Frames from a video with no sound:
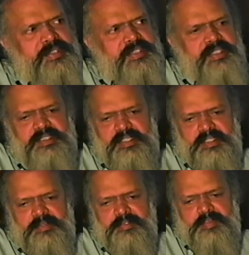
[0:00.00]
In the sense that
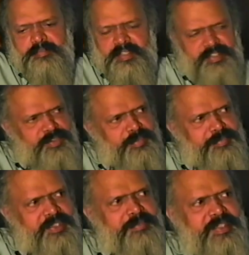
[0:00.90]
there will be one person to
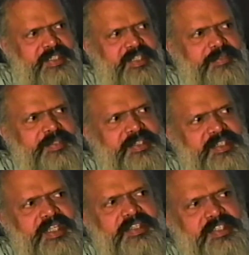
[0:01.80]
operate the machine, but
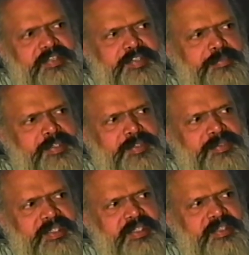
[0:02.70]
I sit with him and do
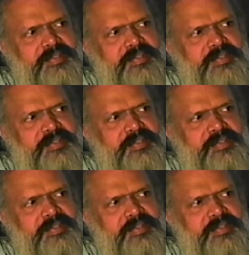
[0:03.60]
that.